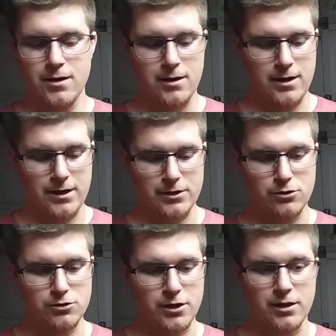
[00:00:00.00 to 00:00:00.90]
uh,
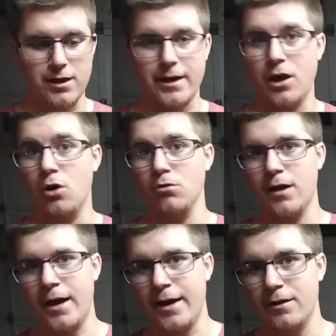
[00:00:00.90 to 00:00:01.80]
usually like oh
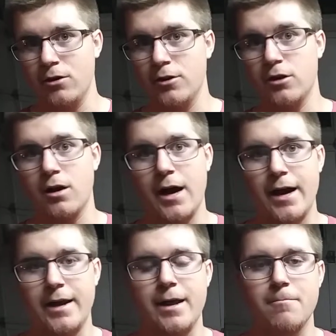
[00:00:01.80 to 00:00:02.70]
light you know they're a
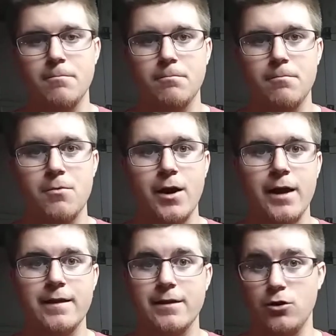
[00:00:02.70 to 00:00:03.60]
high name
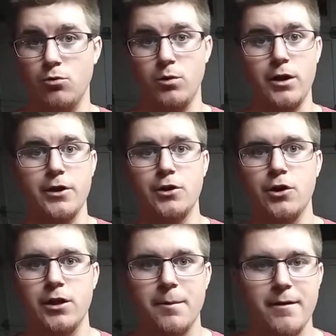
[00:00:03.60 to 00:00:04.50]
brand they do really
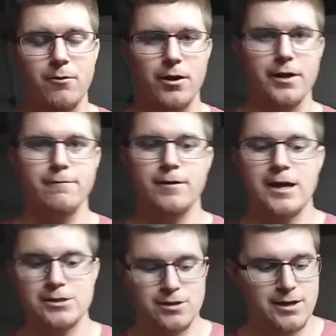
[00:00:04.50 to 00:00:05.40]
good they make really good
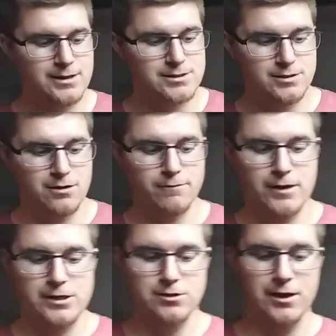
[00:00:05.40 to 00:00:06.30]
flashlights and their
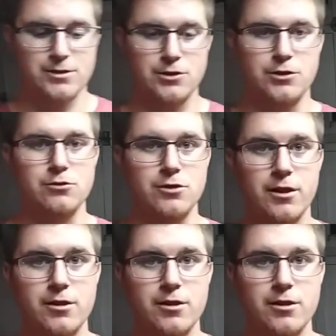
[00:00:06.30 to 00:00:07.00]
flashlights are usually